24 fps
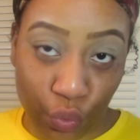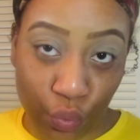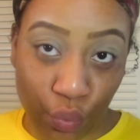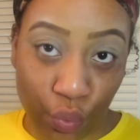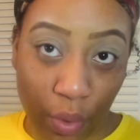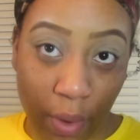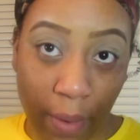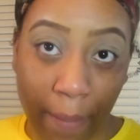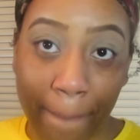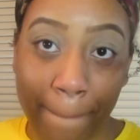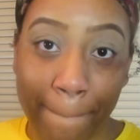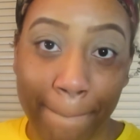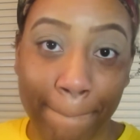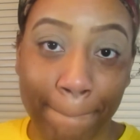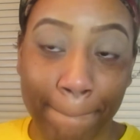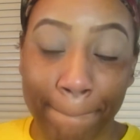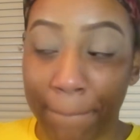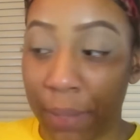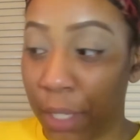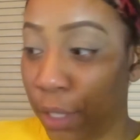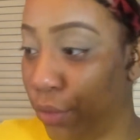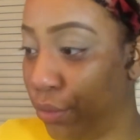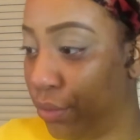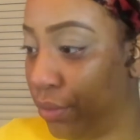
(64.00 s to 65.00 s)
do
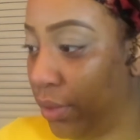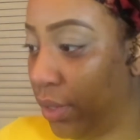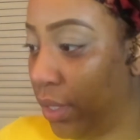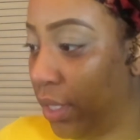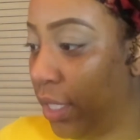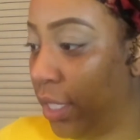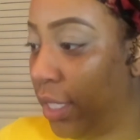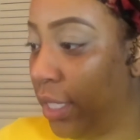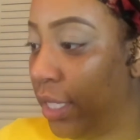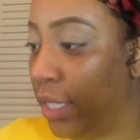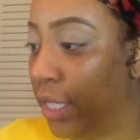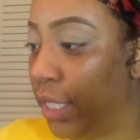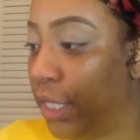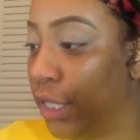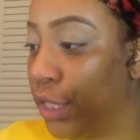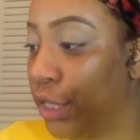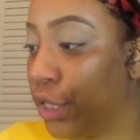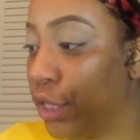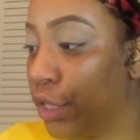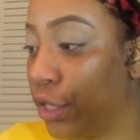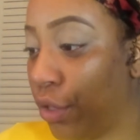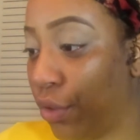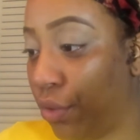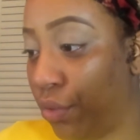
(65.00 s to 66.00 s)
blue.
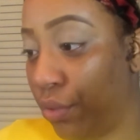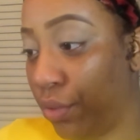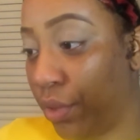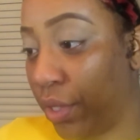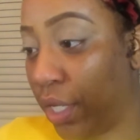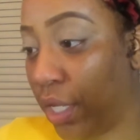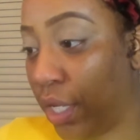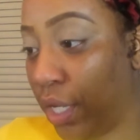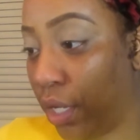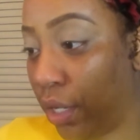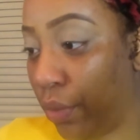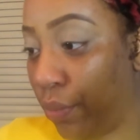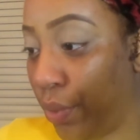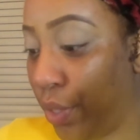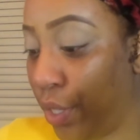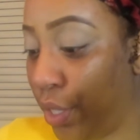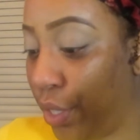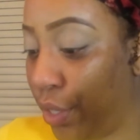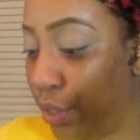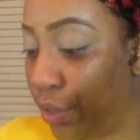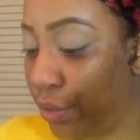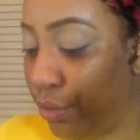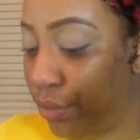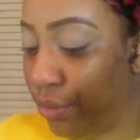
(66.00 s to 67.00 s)
So here we
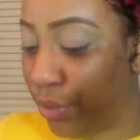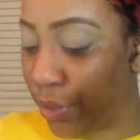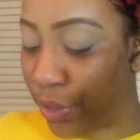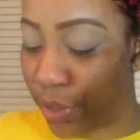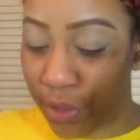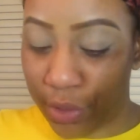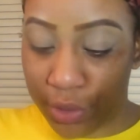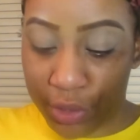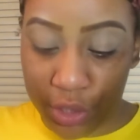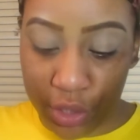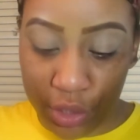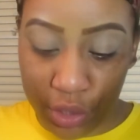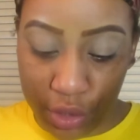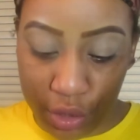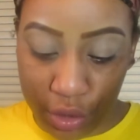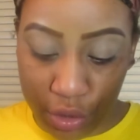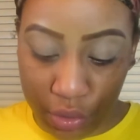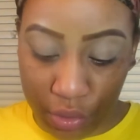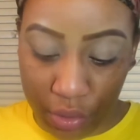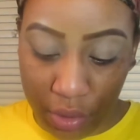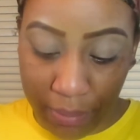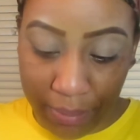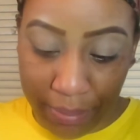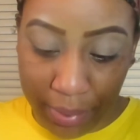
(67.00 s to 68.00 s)
go. We're going to
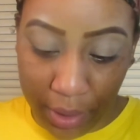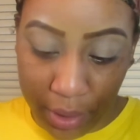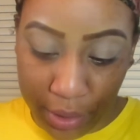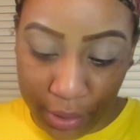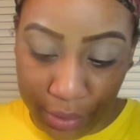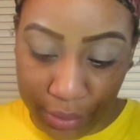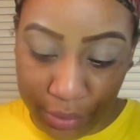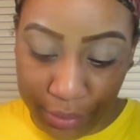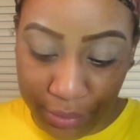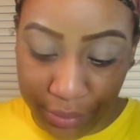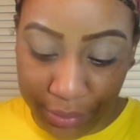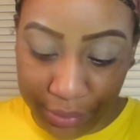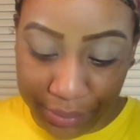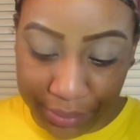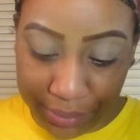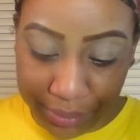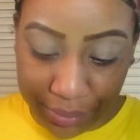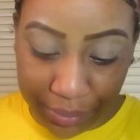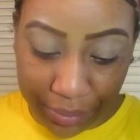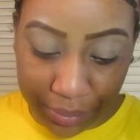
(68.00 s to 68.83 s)
do the blue,